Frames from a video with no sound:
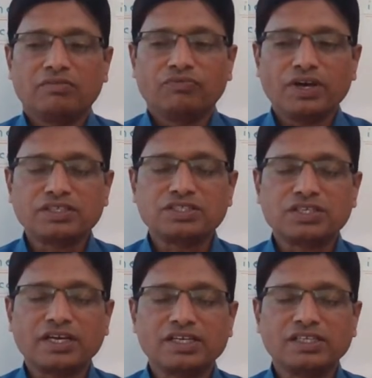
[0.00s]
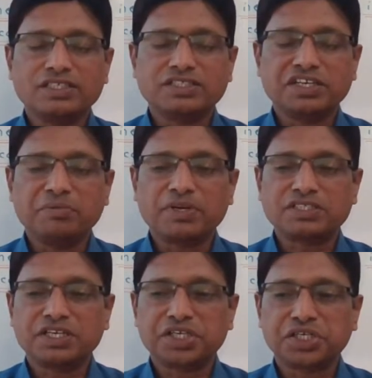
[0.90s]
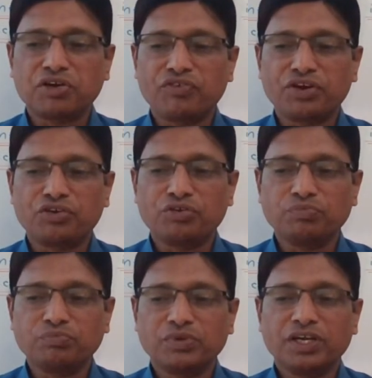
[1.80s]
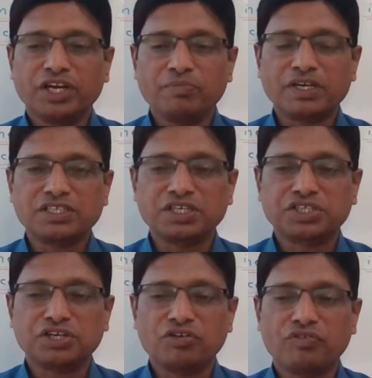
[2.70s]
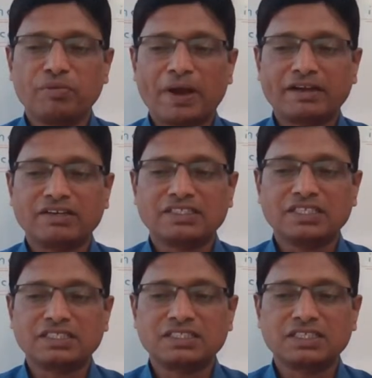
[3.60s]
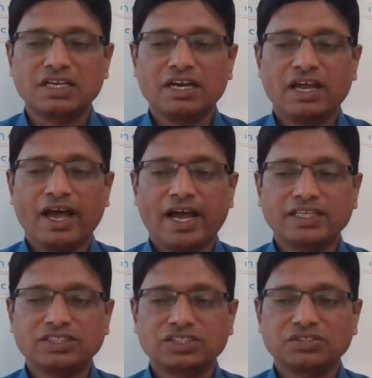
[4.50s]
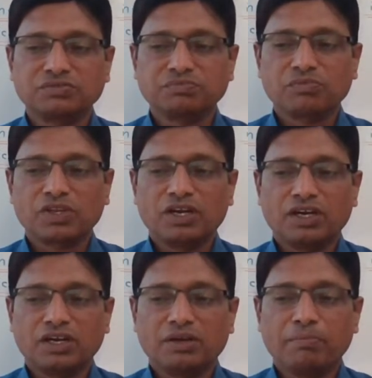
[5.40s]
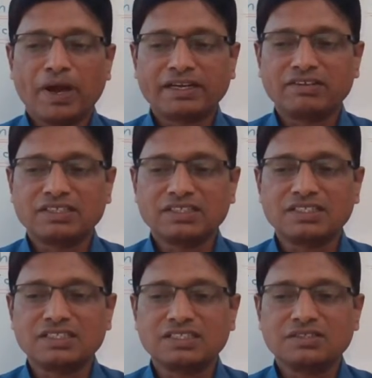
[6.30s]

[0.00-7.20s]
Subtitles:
first title is the representation of a group, representation of a matrices, and matrices,